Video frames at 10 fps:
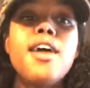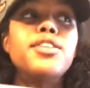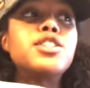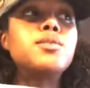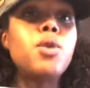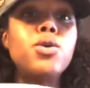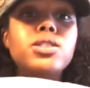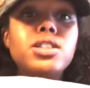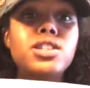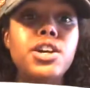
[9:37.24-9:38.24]
the
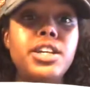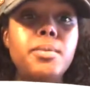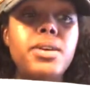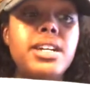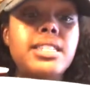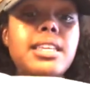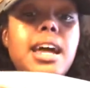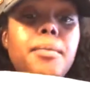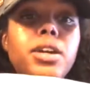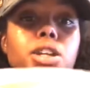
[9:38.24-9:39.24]
smoked turkey breast
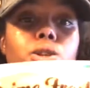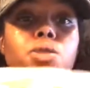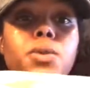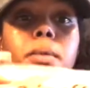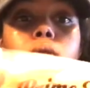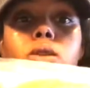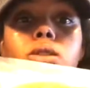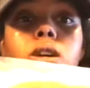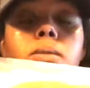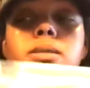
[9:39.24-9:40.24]
that I'm gonna use for my
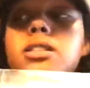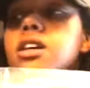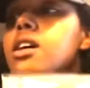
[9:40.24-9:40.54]
roll-ups.